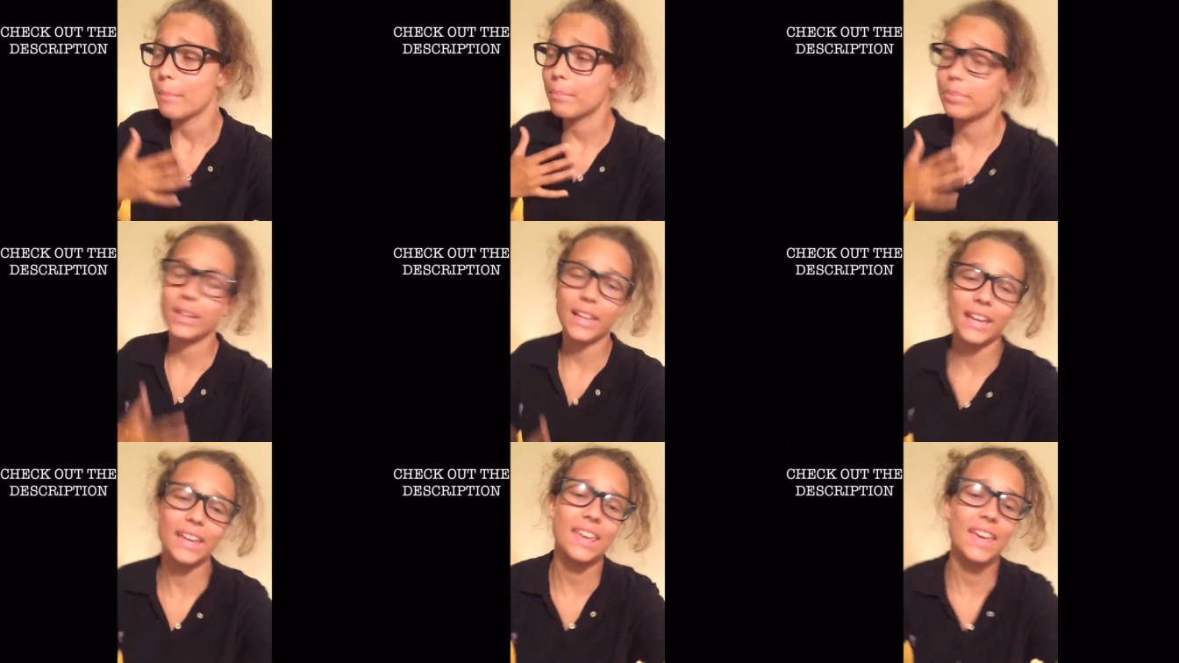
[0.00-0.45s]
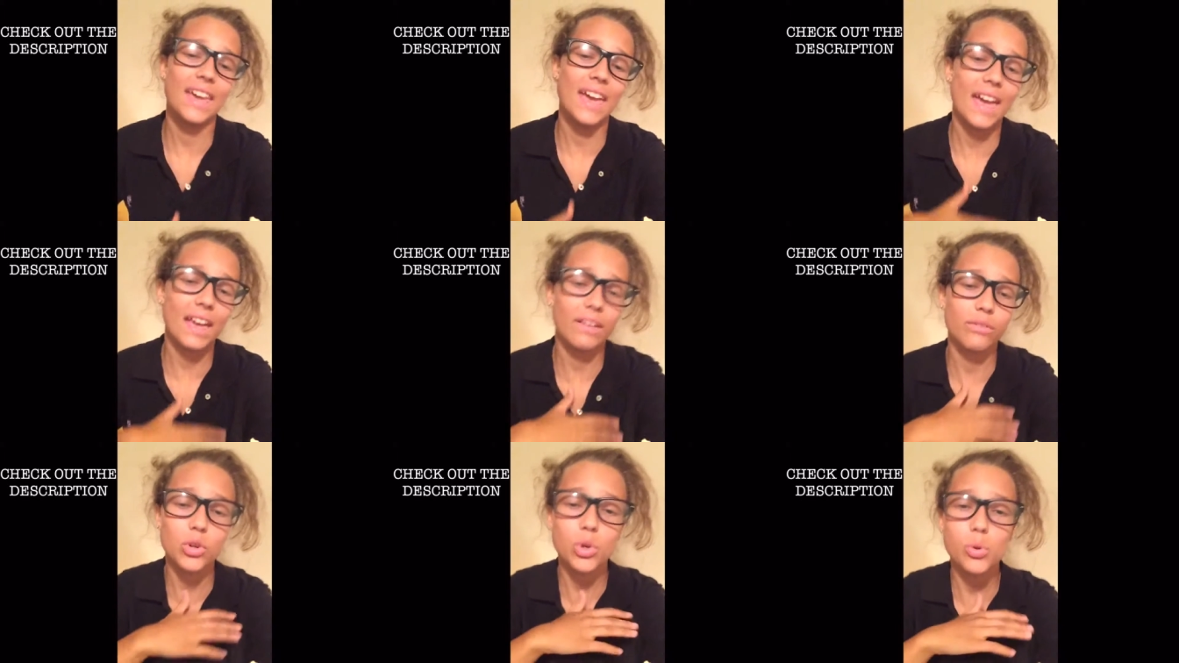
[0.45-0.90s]
playing it
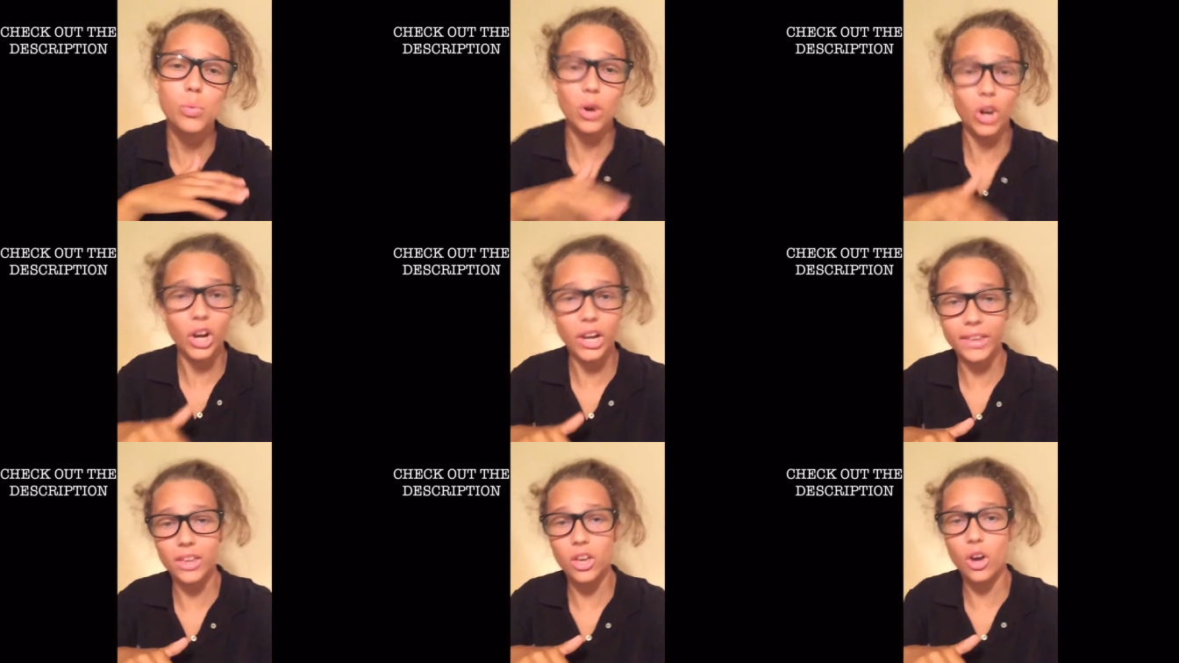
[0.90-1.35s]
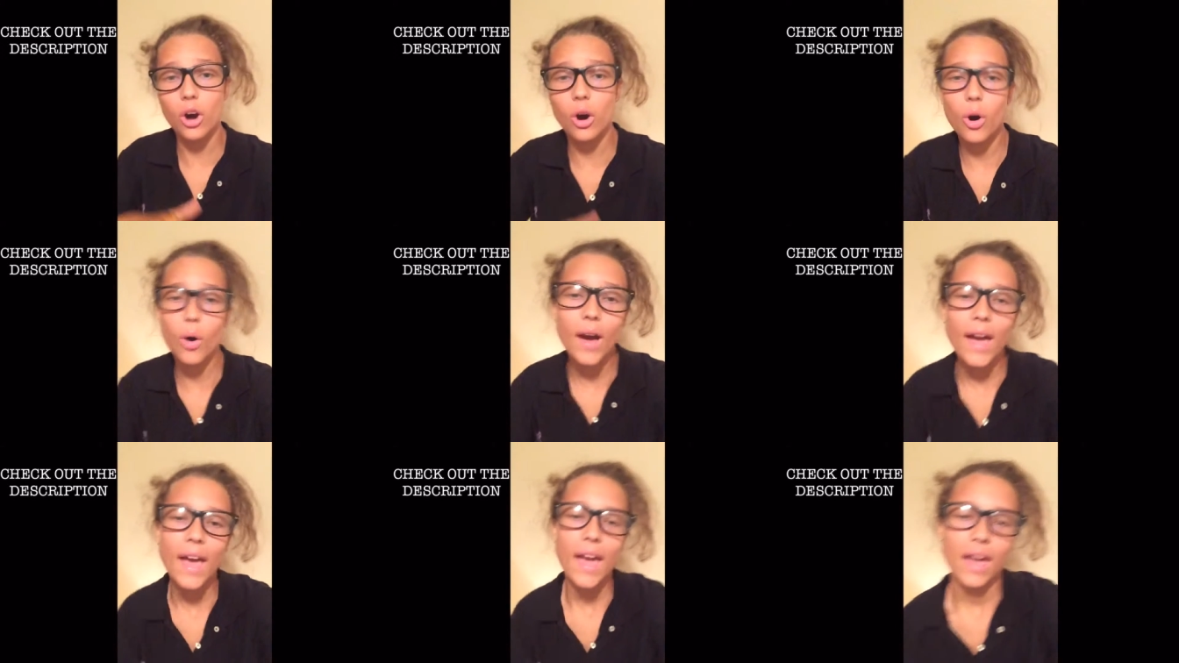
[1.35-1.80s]
everywhere I
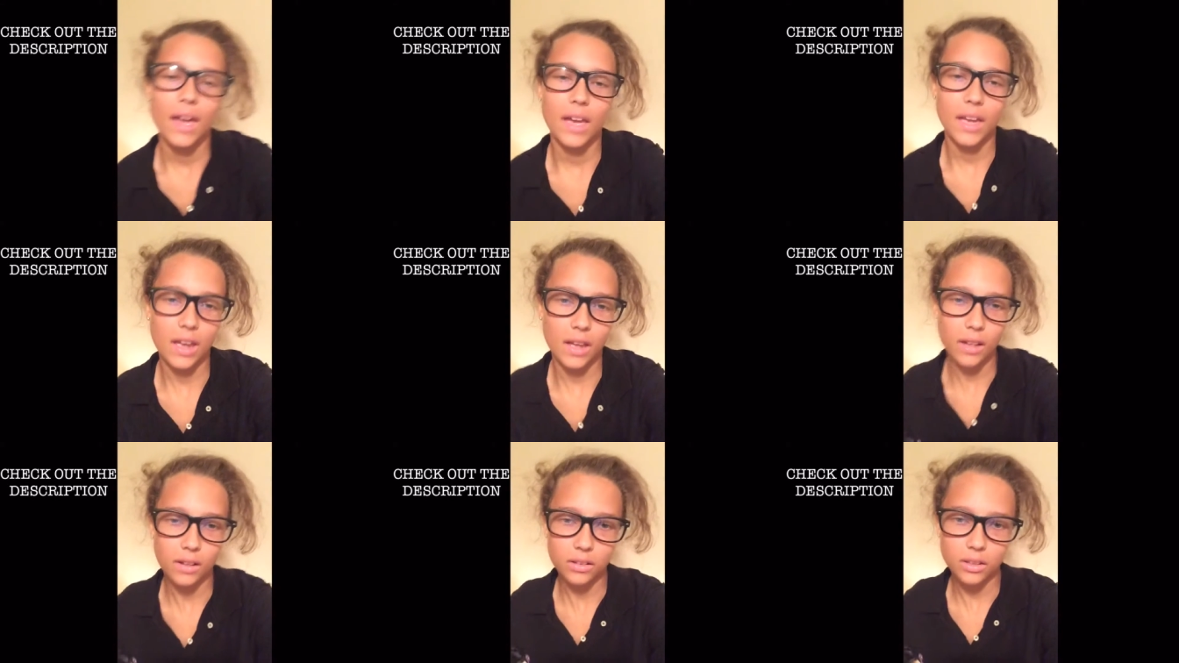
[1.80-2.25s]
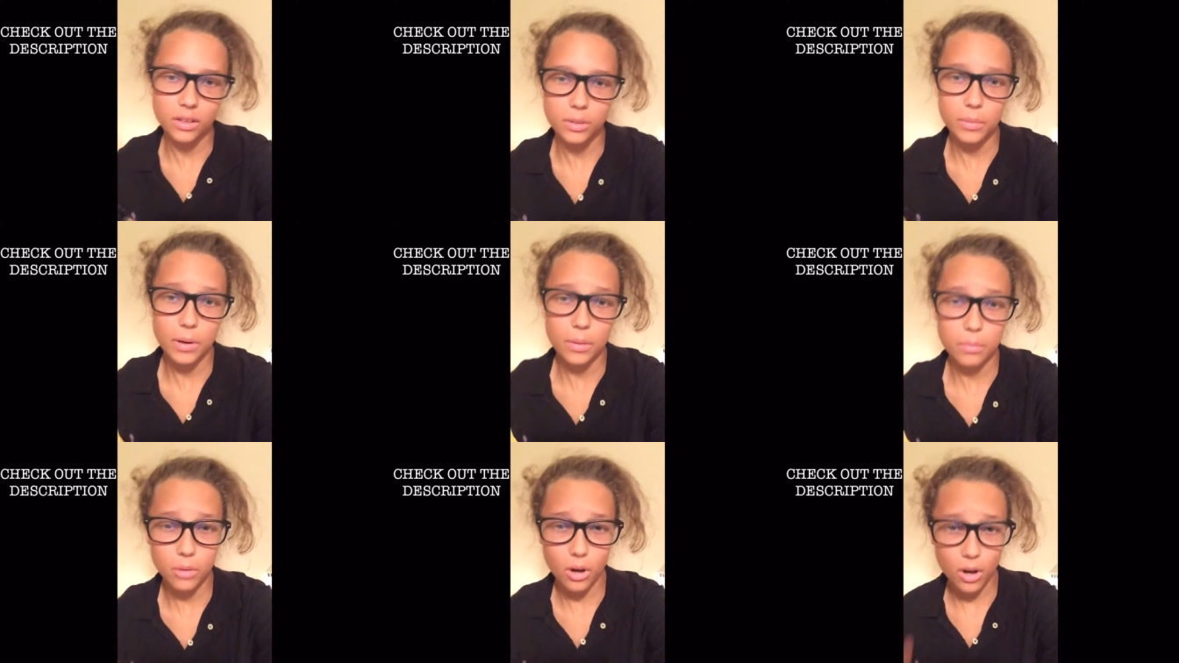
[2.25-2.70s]
go. And uh,
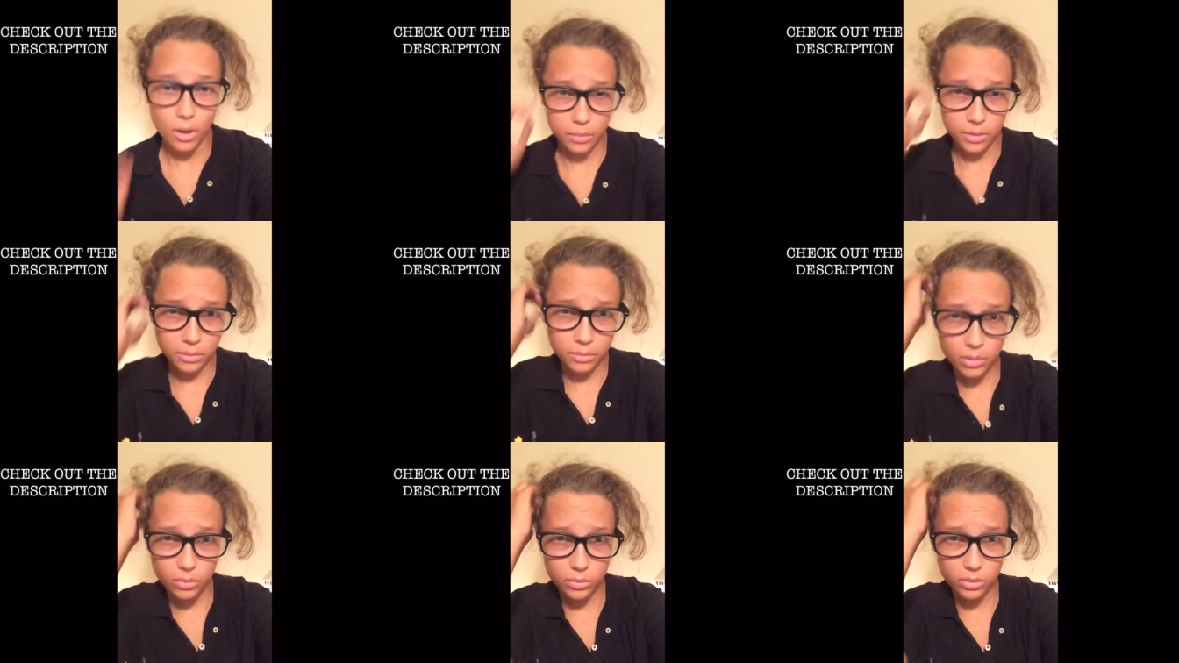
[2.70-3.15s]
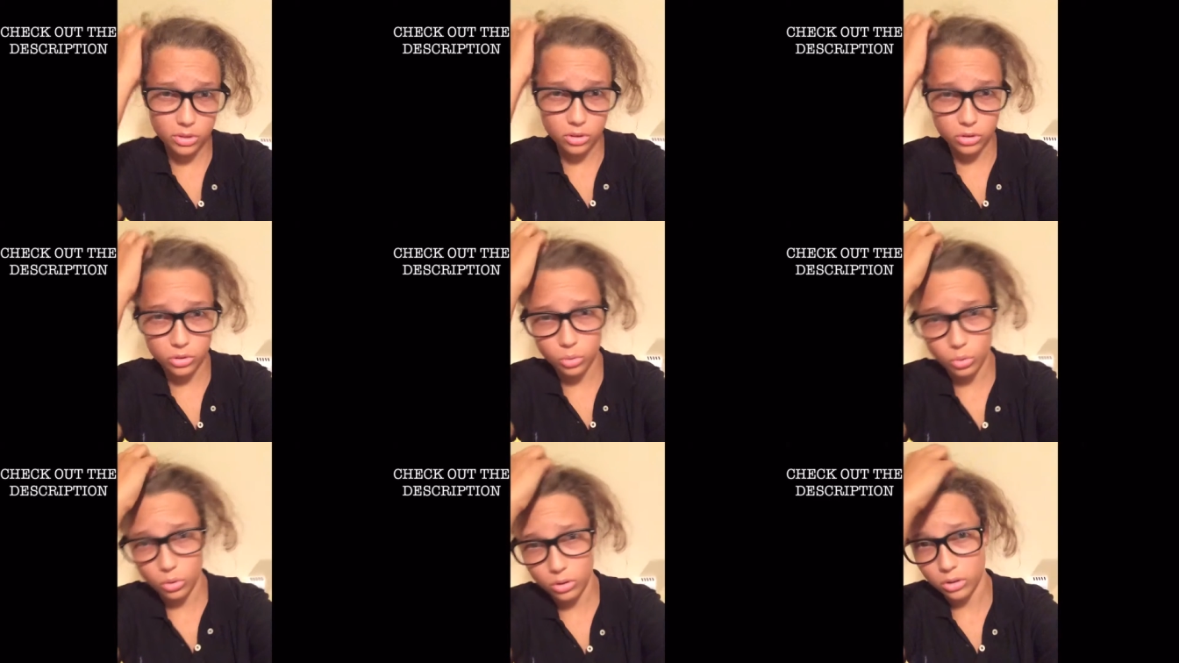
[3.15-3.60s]
my mom and me went to the
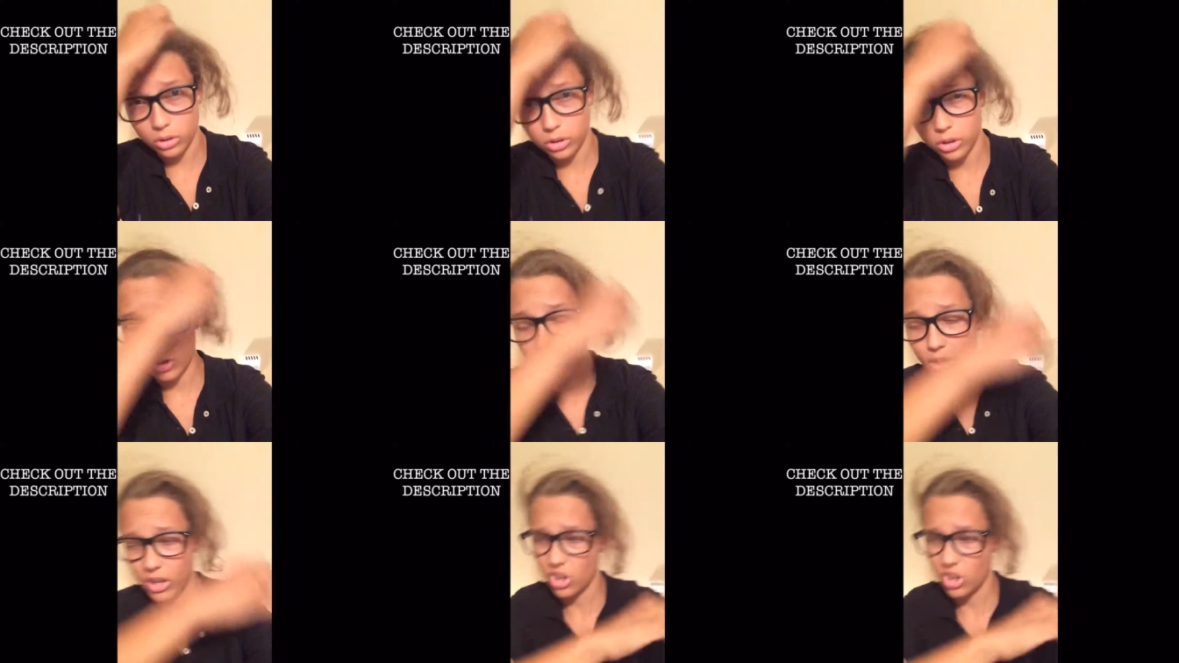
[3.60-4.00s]
store earlier.